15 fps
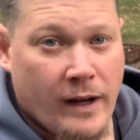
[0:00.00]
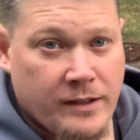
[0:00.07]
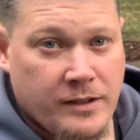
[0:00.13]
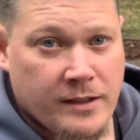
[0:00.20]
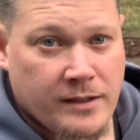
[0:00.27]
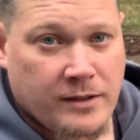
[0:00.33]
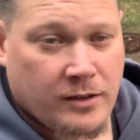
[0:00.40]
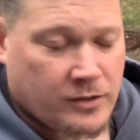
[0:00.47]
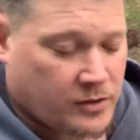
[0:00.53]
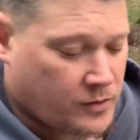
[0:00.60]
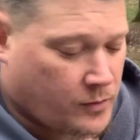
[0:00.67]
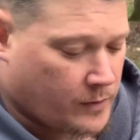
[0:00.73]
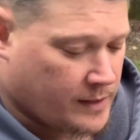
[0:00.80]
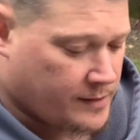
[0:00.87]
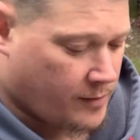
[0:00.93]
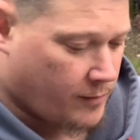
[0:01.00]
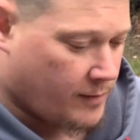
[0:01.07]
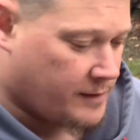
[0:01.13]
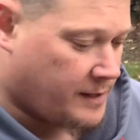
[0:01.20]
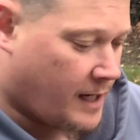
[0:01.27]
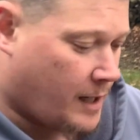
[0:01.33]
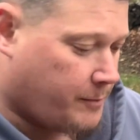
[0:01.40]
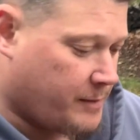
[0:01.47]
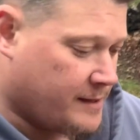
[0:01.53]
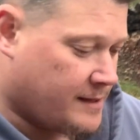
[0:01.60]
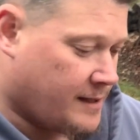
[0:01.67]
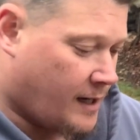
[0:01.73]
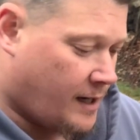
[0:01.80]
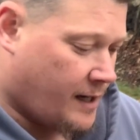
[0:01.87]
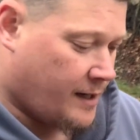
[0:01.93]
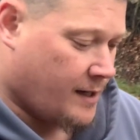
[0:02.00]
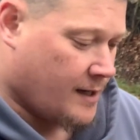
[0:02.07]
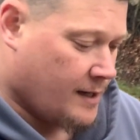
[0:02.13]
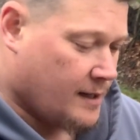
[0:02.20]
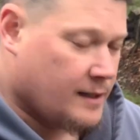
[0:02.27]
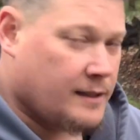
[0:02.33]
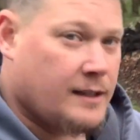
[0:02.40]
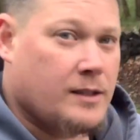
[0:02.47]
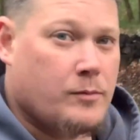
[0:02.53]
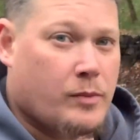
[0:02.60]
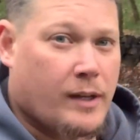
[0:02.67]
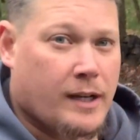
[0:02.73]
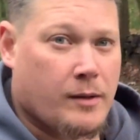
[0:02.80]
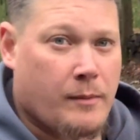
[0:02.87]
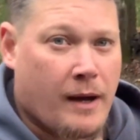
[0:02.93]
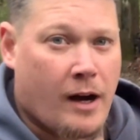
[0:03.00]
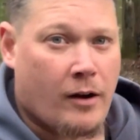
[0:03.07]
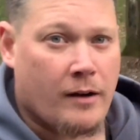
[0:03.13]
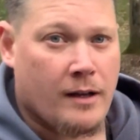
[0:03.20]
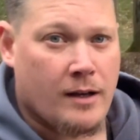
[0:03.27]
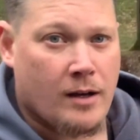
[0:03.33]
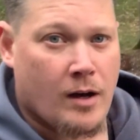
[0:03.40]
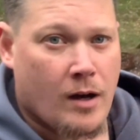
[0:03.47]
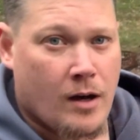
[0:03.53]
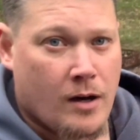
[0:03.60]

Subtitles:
wedges to squeeze over the top inside. Didn't bring them out.